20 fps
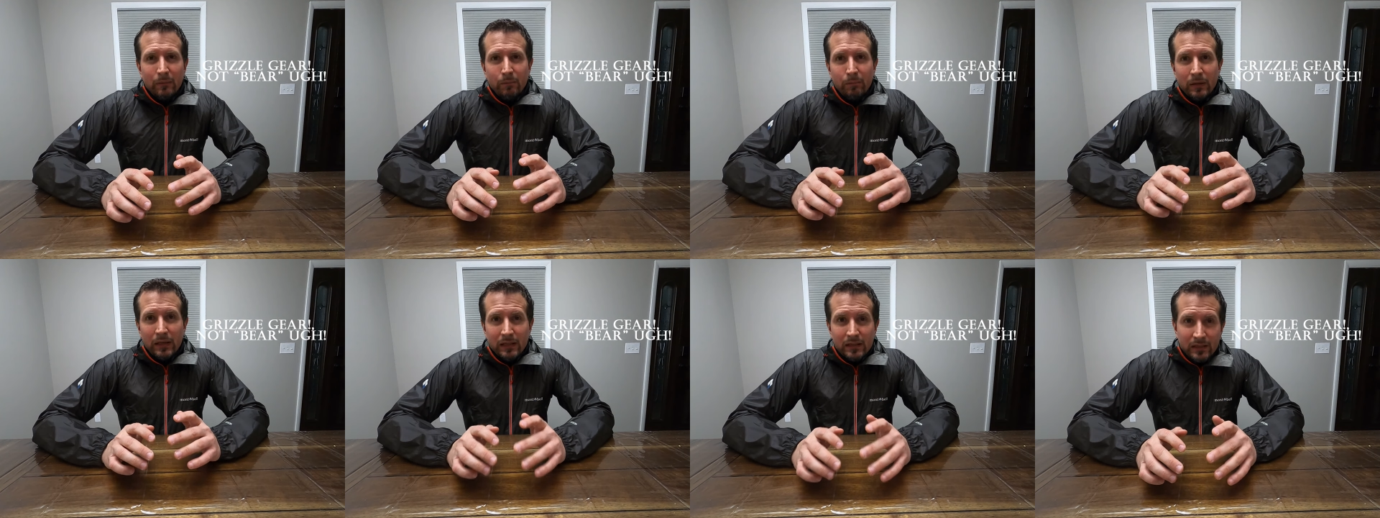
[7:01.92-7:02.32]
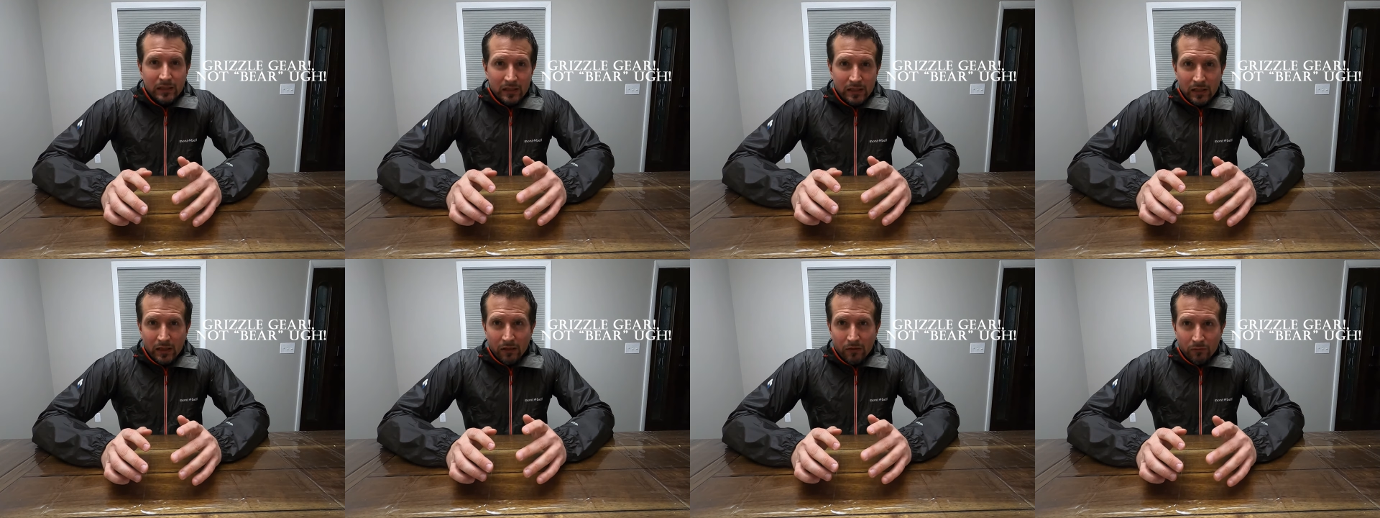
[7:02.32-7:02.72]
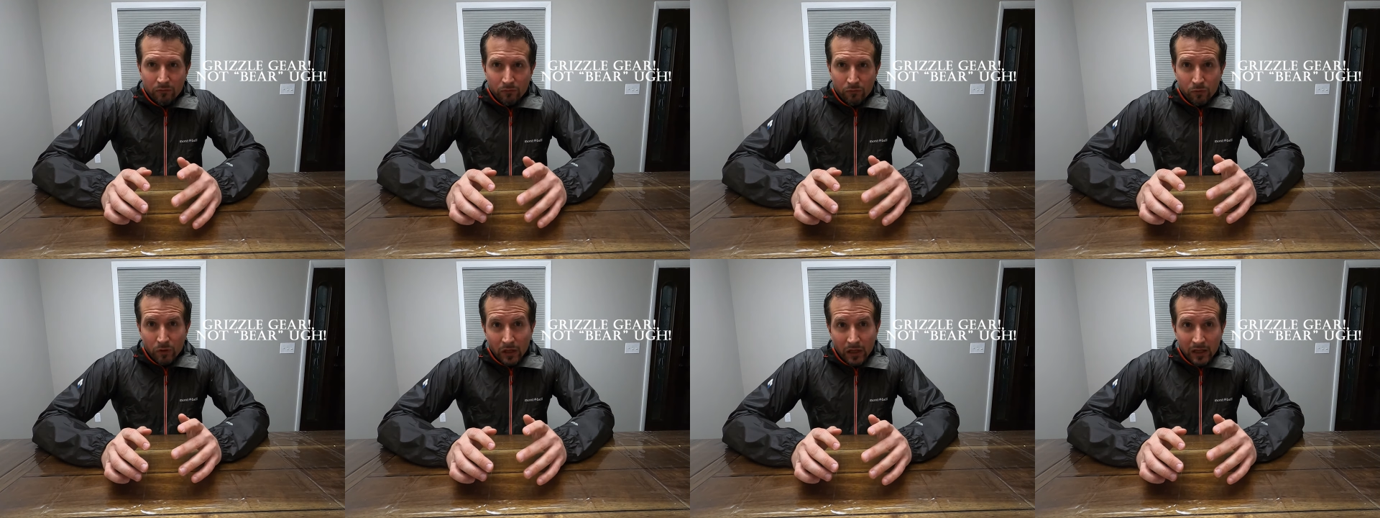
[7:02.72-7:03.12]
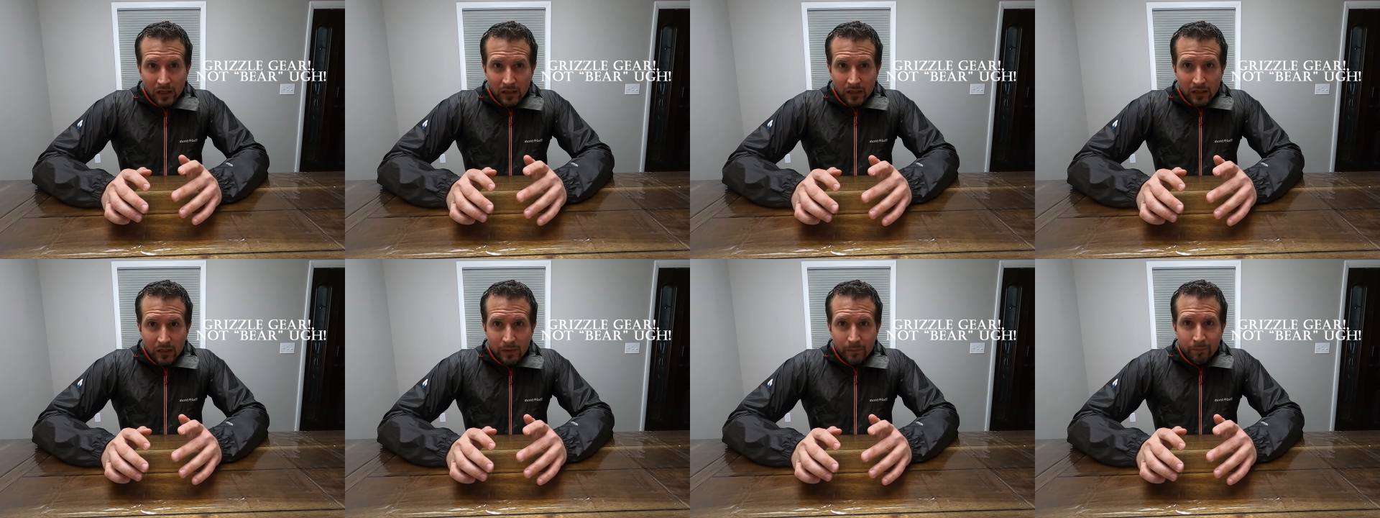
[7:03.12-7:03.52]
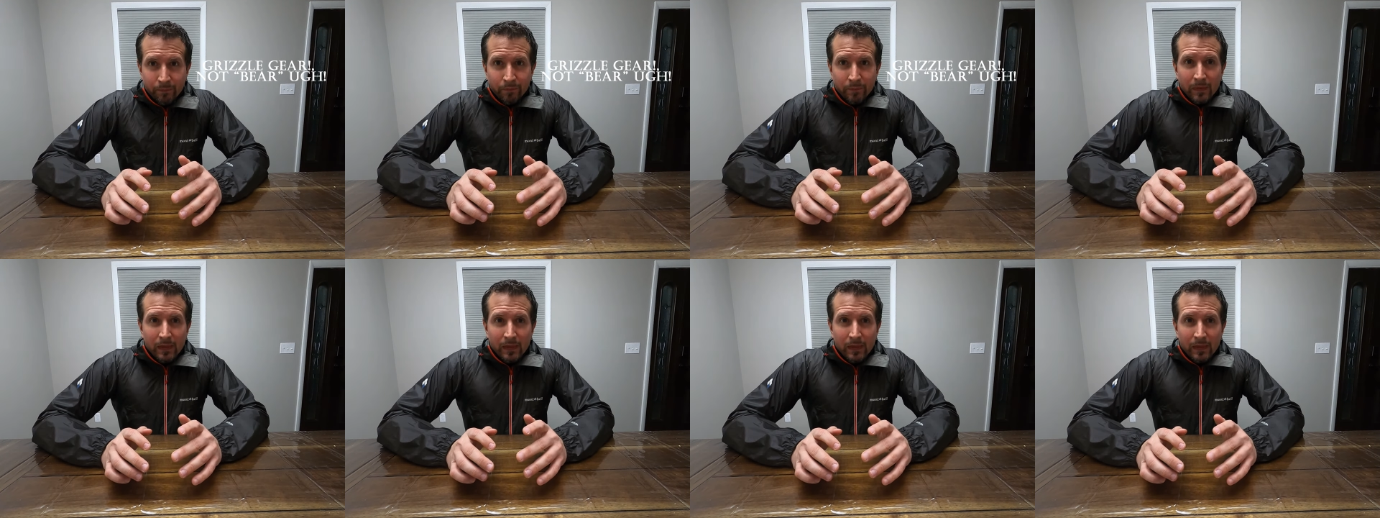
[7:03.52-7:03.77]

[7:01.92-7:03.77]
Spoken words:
a PCT thru hiker,